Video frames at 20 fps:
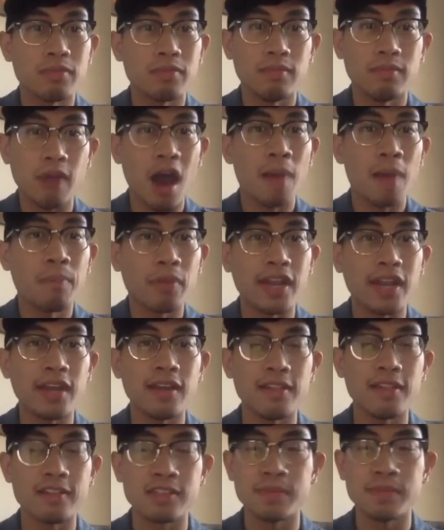operating
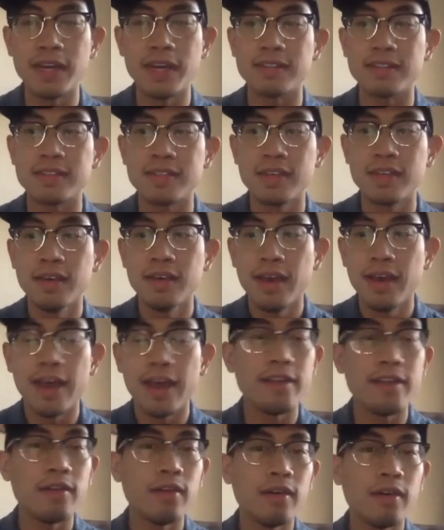in the space.
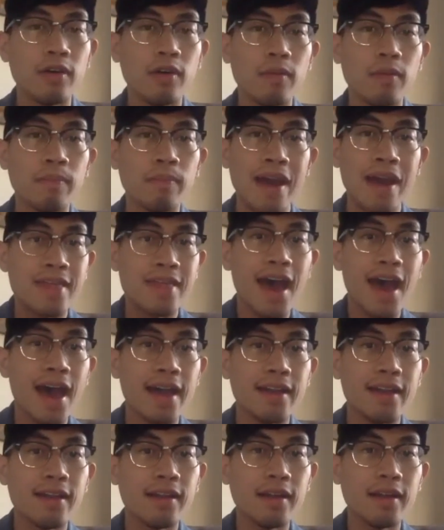And by
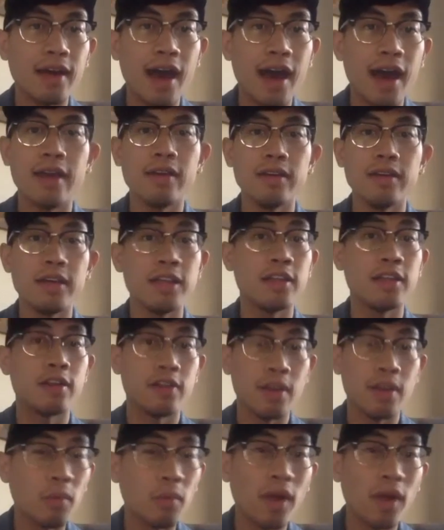that,
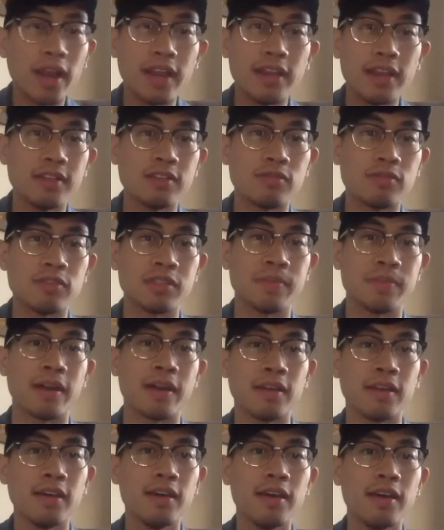number one, I need to
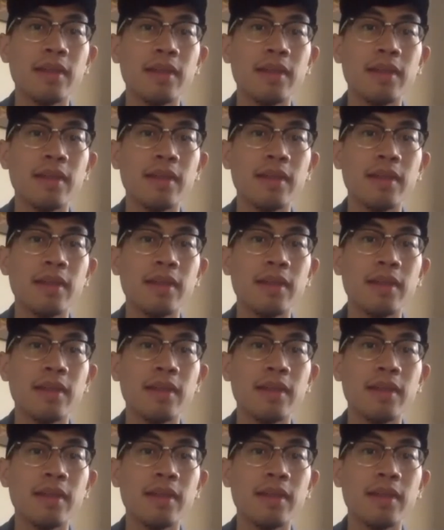respect it.